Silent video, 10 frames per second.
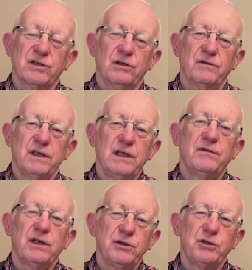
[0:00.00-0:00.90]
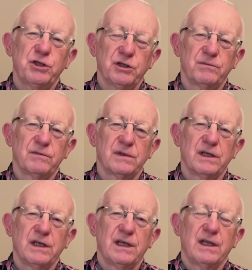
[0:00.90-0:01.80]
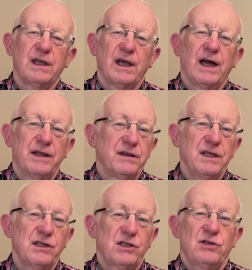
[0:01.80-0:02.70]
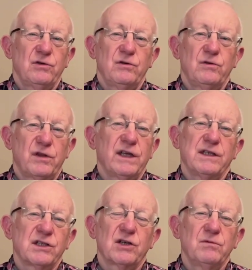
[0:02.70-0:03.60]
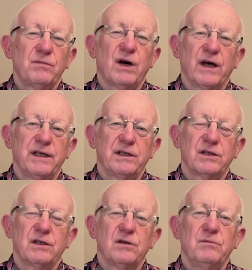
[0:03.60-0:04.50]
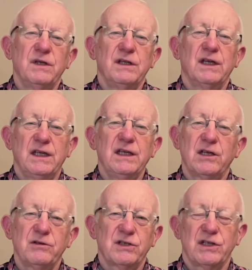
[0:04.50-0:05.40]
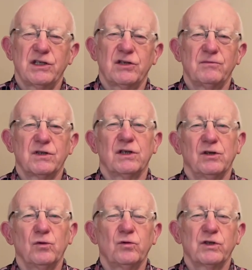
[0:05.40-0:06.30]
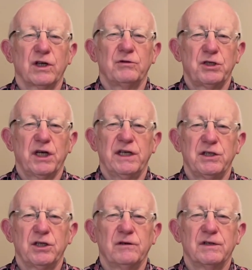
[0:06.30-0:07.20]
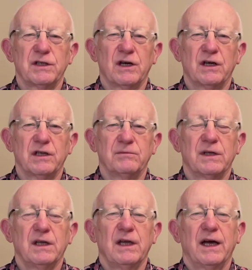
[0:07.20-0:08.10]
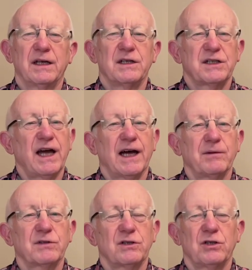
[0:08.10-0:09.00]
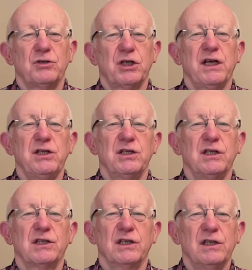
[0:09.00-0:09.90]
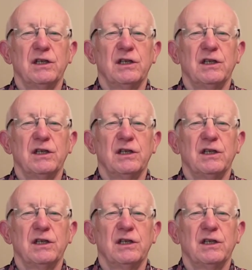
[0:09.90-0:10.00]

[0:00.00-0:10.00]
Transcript: of evolution, and these two things combined mean that ecosystems can also change over time and adapt to changes in the